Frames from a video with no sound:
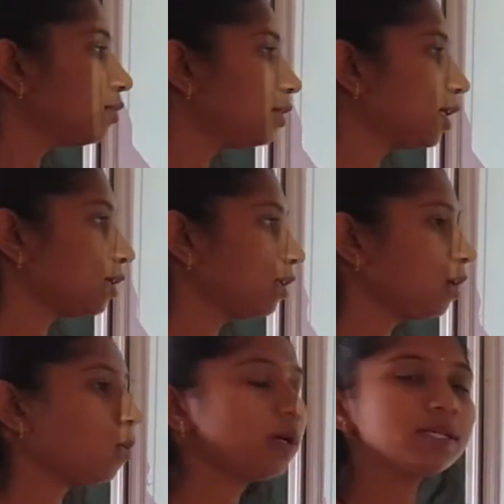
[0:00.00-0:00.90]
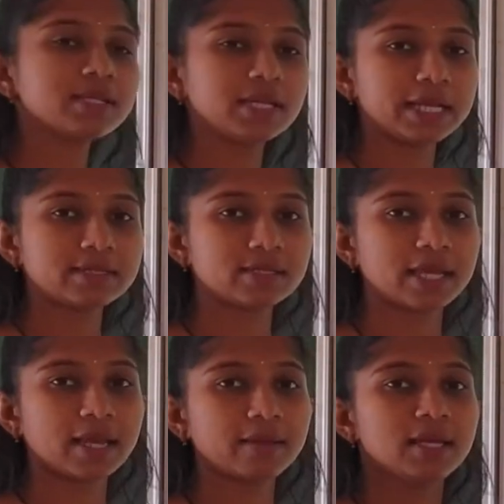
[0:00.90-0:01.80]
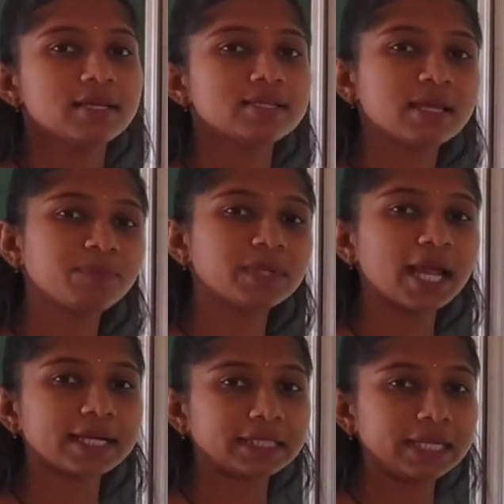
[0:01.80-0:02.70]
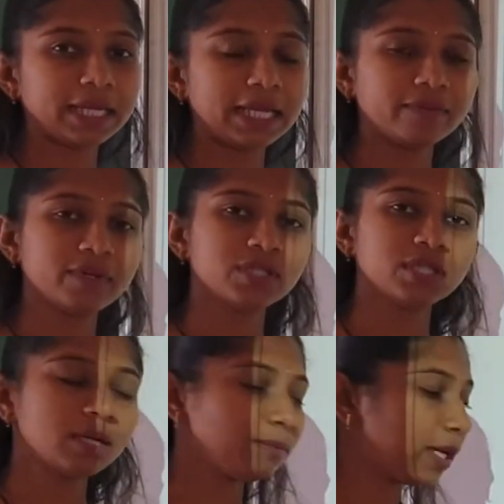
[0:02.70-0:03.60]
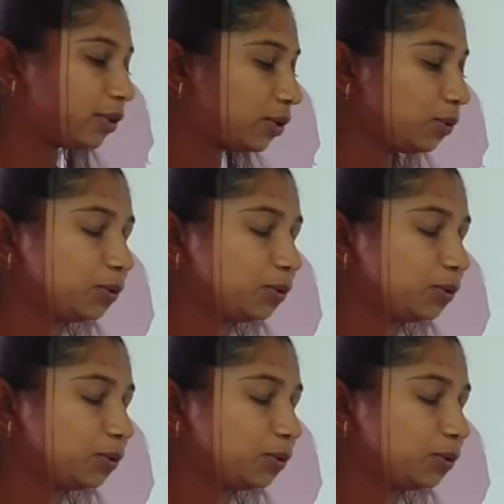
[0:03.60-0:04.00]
Then what is the next step? Subtracting equation number 2